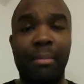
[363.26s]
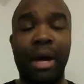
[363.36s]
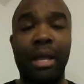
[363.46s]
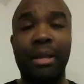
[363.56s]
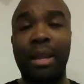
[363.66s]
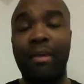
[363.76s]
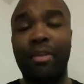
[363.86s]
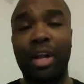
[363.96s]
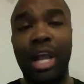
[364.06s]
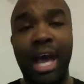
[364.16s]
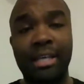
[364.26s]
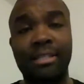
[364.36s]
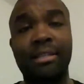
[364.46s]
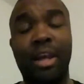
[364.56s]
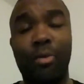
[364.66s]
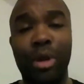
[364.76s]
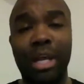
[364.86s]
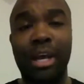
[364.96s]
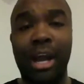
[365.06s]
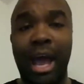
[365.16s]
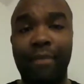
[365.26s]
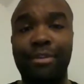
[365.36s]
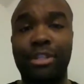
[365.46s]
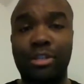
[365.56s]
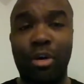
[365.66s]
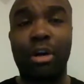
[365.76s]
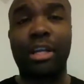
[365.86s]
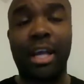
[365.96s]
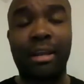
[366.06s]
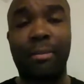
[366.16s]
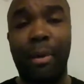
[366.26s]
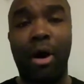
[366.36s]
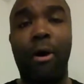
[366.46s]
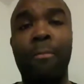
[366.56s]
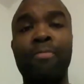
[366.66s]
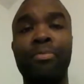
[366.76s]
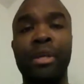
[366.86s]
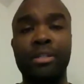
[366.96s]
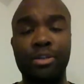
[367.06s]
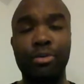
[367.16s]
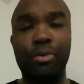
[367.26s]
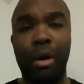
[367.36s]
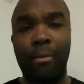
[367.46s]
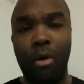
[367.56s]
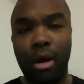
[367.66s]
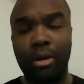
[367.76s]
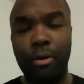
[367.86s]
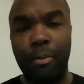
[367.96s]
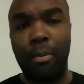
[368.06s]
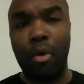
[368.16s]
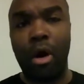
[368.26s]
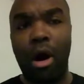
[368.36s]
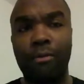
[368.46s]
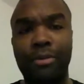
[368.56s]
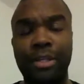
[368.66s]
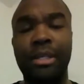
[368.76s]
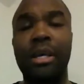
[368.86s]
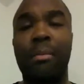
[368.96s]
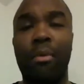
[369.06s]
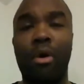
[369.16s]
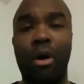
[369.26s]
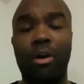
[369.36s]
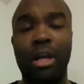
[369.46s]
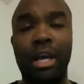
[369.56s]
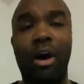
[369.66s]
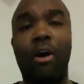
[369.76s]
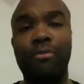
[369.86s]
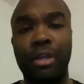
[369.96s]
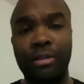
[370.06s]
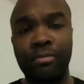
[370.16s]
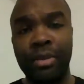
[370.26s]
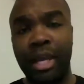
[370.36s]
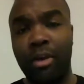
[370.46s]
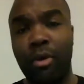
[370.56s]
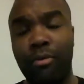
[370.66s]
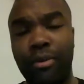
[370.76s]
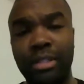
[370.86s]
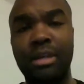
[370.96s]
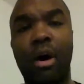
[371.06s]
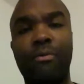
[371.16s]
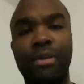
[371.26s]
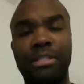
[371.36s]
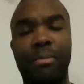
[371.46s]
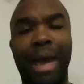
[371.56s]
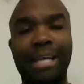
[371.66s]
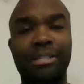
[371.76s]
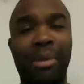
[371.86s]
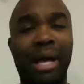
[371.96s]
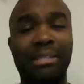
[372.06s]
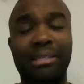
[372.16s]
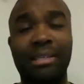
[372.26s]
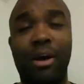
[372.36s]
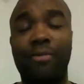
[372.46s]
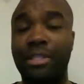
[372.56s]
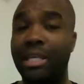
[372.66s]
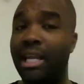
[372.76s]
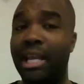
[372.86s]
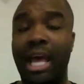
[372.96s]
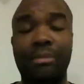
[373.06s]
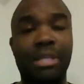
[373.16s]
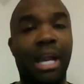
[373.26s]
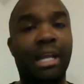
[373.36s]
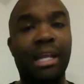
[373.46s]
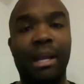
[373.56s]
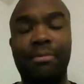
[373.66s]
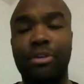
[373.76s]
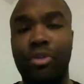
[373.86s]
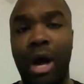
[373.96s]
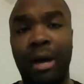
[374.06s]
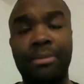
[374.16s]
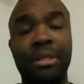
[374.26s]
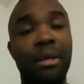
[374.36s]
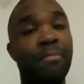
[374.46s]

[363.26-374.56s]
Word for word: But nevertheless, they're really going to have to start to get the ball to Amari Cooper more often, more early and often, in order for this offense to maximize itself. And CeeDee Lamb's got to clean up the drops.